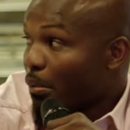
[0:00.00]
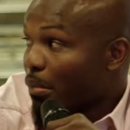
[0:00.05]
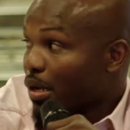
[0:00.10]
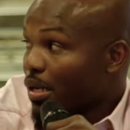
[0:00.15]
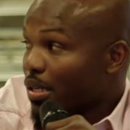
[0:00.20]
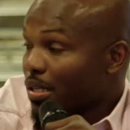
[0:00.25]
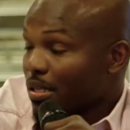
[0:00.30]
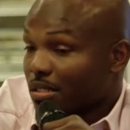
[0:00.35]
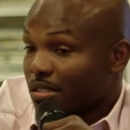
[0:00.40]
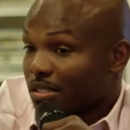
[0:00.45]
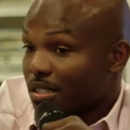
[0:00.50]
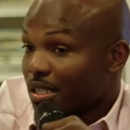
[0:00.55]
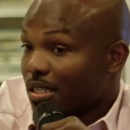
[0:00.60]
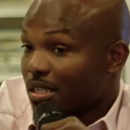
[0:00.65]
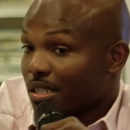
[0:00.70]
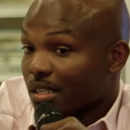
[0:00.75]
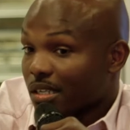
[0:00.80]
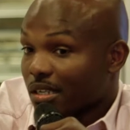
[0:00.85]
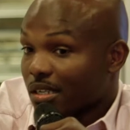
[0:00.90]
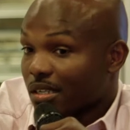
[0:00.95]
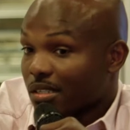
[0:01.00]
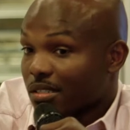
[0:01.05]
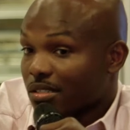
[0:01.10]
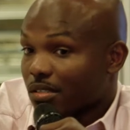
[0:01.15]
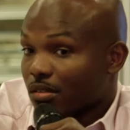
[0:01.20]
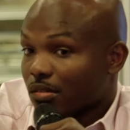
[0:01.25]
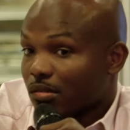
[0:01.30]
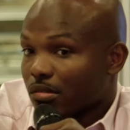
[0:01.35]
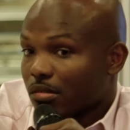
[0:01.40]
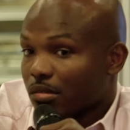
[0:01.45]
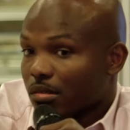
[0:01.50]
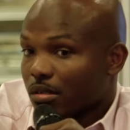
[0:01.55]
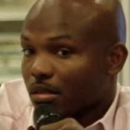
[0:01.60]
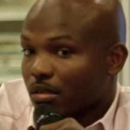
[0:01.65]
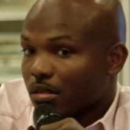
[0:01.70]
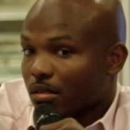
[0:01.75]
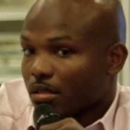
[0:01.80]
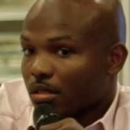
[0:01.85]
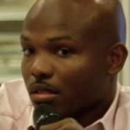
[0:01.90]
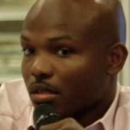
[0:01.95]
money sitting in there. So,
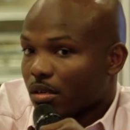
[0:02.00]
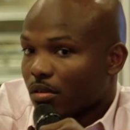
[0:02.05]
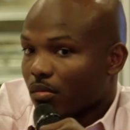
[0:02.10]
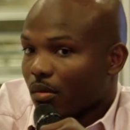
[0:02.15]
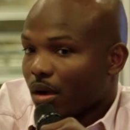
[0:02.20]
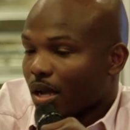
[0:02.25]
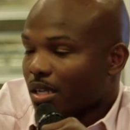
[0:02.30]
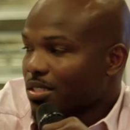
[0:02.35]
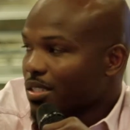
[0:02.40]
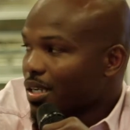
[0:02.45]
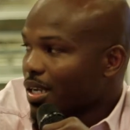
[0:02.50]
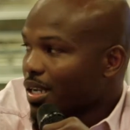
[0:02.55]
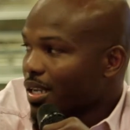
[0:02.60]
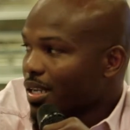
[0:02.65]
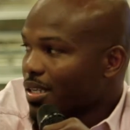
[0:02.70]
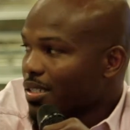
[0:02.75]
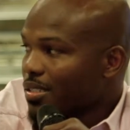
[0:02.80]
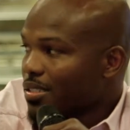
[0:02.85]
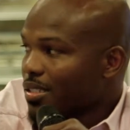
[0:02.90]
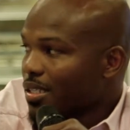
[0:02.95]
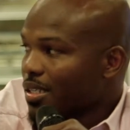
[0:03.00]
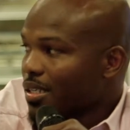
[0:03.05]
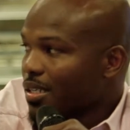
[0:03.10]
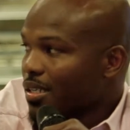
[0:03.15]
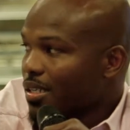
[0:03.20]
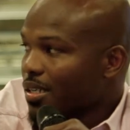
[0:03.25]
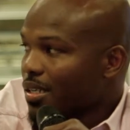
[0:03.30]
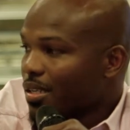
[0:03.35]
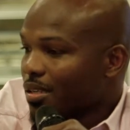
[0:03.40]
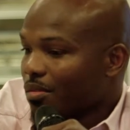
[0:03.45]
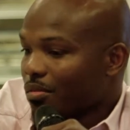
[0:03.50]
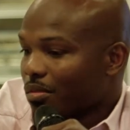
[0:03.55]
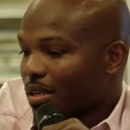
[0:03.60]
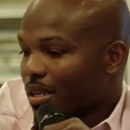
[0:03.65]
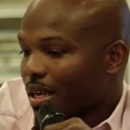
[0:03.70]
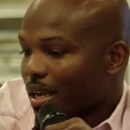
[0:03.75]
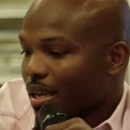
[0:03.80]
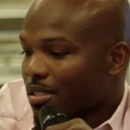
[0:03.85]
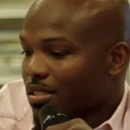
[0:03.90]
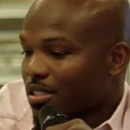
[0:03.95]
you know, why should I let it sit in there
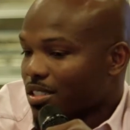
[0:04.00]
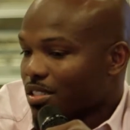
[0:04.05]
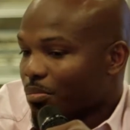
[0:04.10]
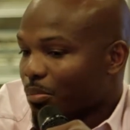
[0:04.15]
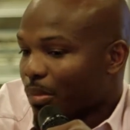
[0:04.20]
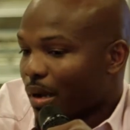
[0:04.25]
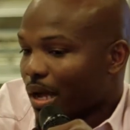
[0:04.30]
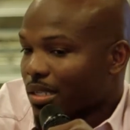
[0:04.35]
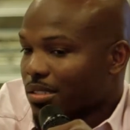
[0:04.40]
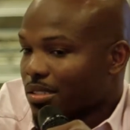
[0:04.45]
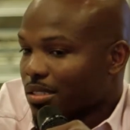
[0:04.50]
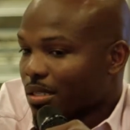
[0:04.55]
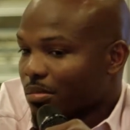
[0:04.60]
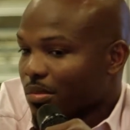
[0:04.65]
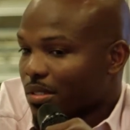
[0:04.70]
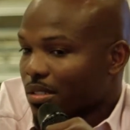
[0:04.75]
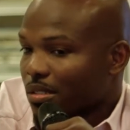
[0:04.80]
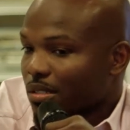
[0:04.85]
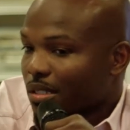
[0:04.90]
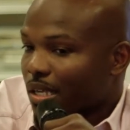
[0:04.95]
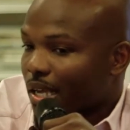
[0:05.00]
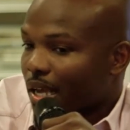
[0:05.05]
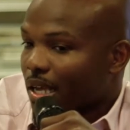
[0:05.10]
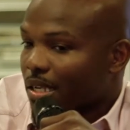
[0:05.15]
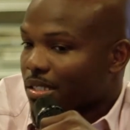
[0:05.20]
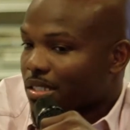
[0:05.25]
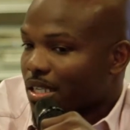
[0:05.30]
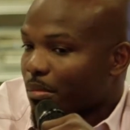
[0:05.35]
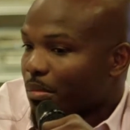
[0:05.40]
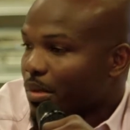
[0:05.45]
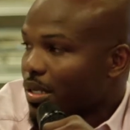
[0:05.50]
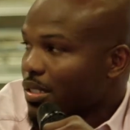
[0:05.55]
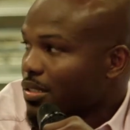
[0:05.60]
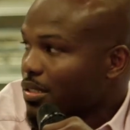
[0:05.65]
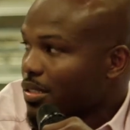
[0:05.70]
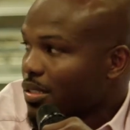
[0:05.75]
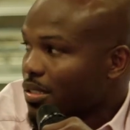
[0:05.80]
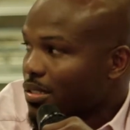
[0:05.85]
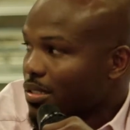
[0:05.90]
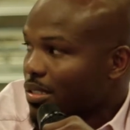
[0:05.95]
when I could just buy something cash that makes
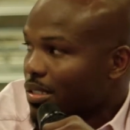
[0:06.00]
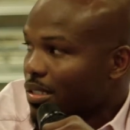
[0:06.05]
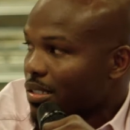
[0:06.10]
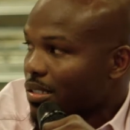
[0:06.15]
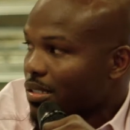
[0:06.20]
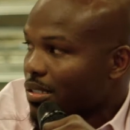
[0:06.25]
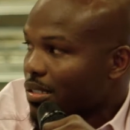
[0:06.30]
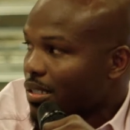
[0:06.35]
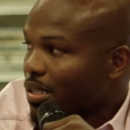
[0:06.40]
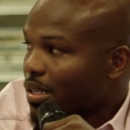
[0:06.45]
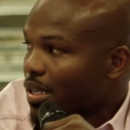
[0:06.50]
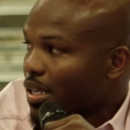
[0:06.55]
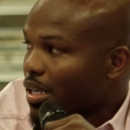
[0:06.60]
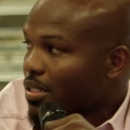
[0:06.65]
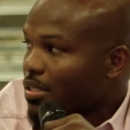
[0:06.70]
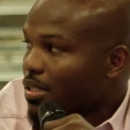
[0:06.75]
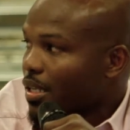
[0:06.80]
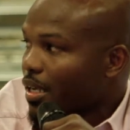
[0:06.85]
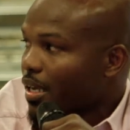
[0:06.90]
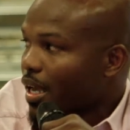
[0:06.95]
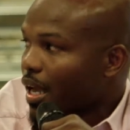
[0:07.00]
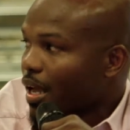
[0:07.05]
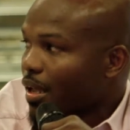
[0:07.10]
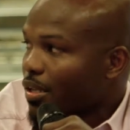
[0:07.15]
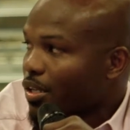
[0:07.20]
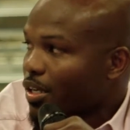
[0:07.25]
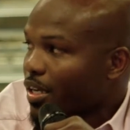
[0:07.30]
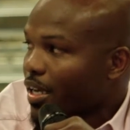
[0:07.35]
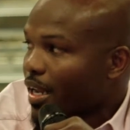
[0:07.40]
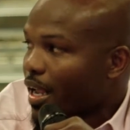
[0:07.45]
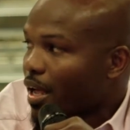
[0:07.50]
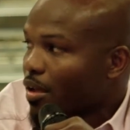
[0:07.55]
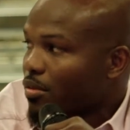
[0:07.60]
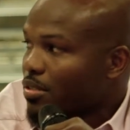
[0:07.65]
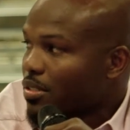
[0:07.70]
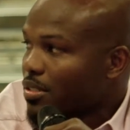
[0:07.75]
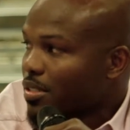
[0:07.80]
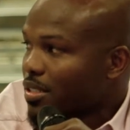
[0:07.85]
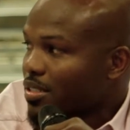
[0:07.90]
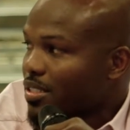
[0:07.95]
sense? And it's like I look at
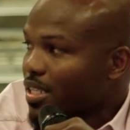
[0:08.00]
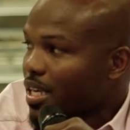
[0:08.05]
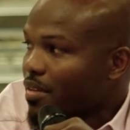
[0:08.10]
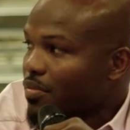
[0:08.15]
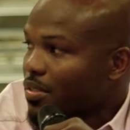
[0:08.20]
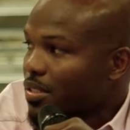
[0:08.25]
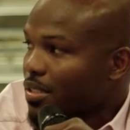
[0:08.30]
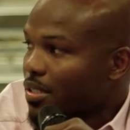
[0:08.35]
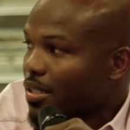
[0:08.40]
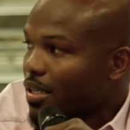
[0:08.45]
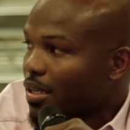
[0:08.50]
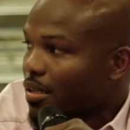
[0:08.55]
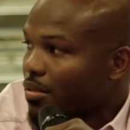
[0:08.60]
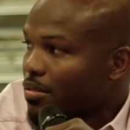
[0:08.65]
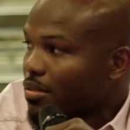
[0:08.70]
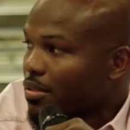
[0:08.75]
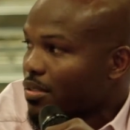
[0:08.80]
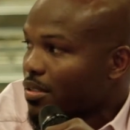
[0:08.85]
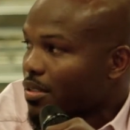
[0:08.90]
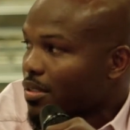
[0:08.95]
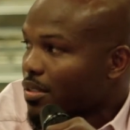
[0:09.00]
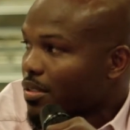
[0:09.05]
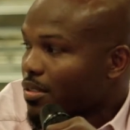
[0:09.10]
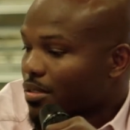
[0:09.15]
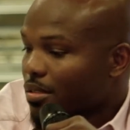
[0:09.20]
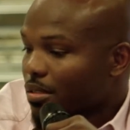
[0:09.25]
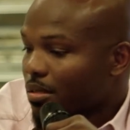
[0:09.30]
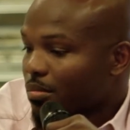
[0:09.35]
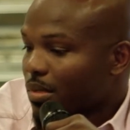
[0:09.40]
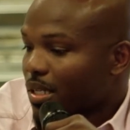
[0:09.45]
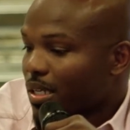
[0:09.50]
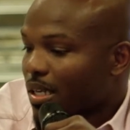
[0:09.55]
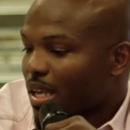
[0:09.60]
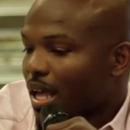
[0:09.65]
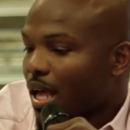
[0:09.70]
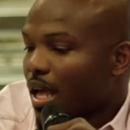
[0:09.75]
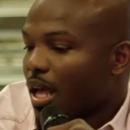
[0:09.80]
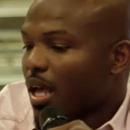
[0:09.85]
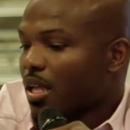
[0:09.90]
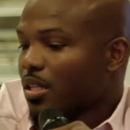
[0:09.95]
houses as savings accounts. So I'm like,
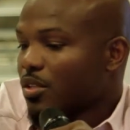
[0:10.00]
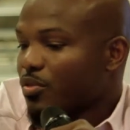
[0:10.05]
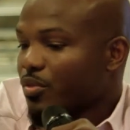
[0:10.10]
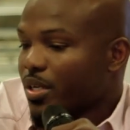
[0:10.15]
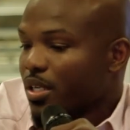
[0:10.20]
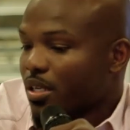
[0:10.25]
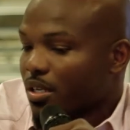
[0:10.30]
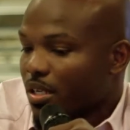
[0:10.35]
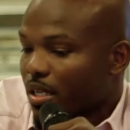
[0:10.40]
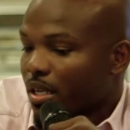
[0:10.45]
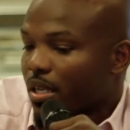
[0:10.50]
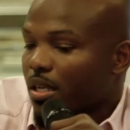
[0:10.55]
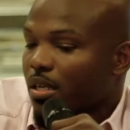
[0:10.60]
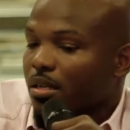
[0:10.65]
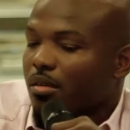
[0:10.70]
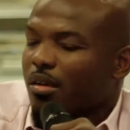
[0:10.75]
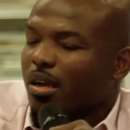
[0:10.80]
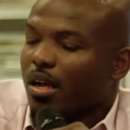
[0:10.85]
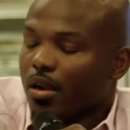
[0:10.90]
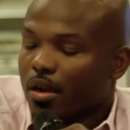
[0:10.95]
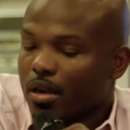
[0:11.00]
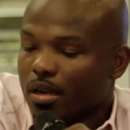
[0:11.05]
ah, 300k. All